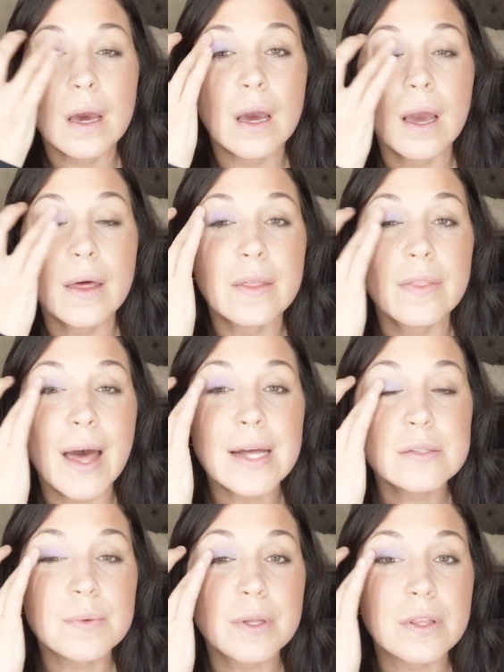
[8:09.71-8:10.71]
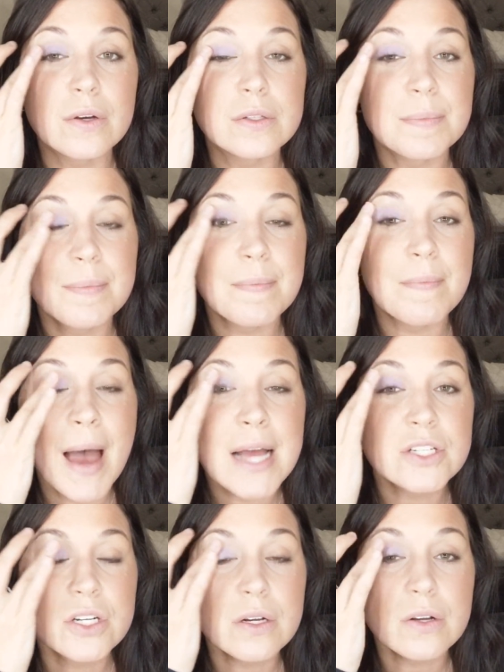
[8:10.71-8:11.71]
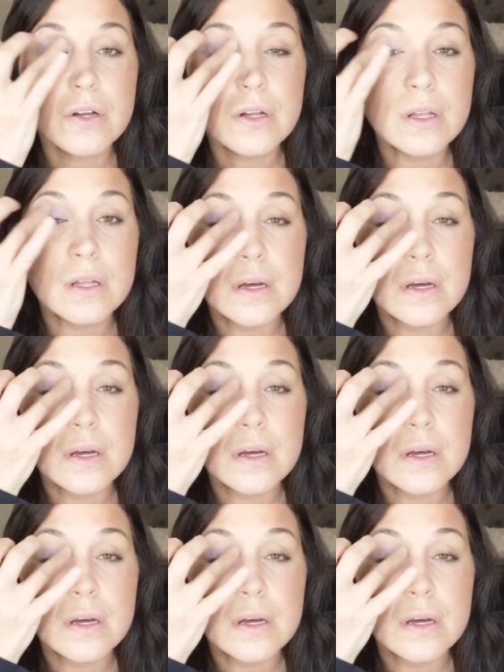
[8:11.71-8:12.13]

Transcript: And then that's where those magical